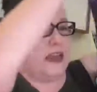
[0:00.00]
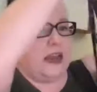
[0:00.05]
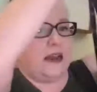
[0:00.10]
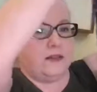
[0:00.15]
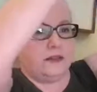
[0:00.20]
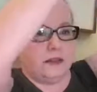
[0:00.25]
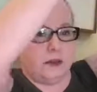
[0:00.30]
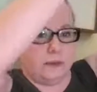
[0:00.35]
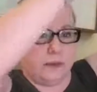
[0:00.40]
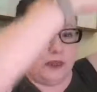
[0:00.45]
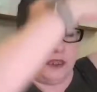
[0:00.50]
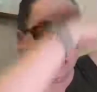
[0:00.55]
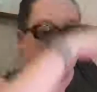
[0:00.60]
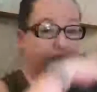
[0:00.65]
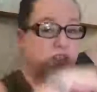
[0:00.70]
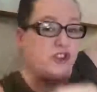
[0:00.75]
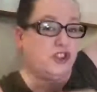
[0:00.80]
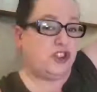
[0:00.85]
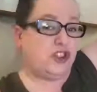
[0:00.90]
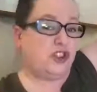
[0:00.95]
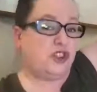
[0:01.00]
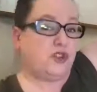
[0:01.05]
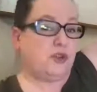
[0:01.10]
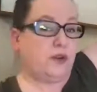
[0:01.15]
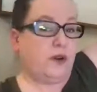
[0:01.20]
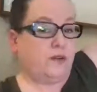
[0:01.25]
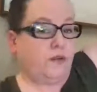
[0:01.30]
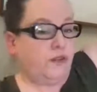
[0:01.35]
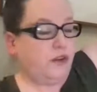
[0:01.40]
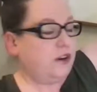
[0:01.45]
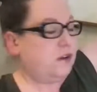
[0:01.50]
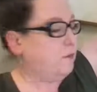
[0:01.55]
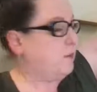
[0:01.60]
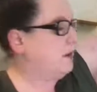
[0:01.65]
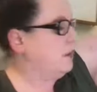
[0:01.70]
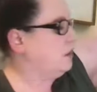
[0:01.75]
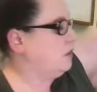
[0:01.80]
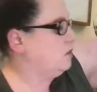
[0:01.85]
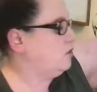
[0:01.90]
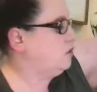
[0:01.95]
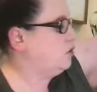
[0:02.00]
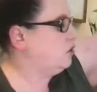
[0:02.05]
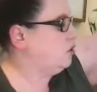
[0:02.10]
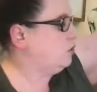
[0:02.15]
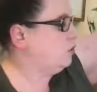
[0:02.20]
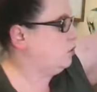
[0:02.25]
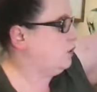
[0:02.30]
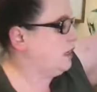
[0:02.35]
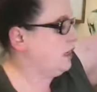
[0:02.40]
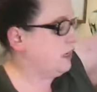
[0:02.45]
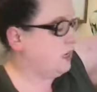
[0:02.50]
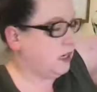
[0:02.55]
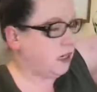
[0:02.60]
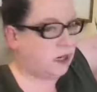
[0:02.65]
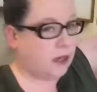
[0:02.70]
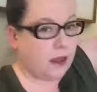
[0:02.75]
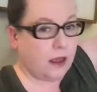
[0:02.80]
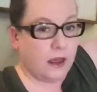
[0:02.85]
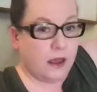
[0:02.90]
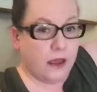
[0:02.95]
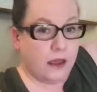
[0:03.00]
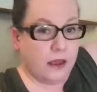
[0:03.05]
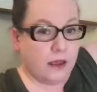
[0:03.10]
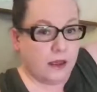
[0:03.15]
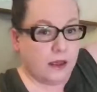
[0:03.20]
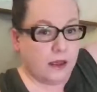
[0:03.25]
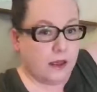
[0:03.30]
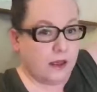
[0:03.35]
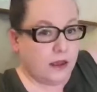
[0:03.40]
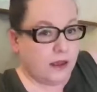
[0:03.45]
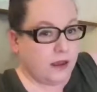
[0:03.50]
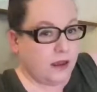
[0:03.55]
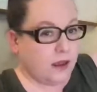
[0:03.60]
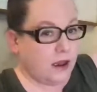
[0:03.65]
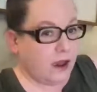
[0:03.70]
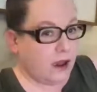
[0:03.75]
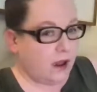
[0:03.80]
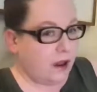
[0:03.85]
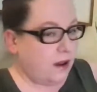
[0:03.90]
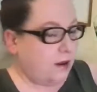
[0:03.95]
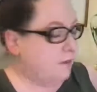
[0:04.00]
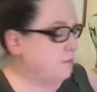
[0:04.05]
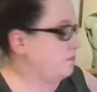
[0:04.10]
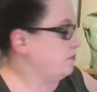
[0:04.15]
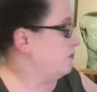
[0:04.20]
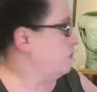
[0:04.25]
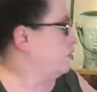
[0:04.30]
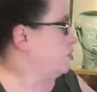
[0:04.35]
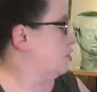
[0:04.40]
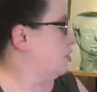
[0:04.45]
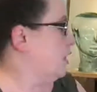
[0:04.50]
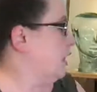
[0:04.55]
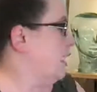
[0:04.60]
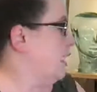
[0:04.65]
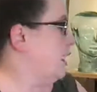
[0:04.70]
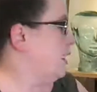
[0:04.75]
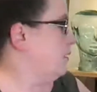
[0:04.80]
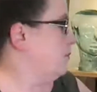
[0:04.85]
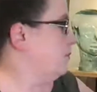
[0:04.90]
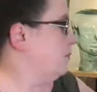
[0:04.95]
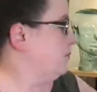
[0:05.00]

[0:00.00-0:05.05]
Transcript: have somebody that's due, a friend of mine that's due in July.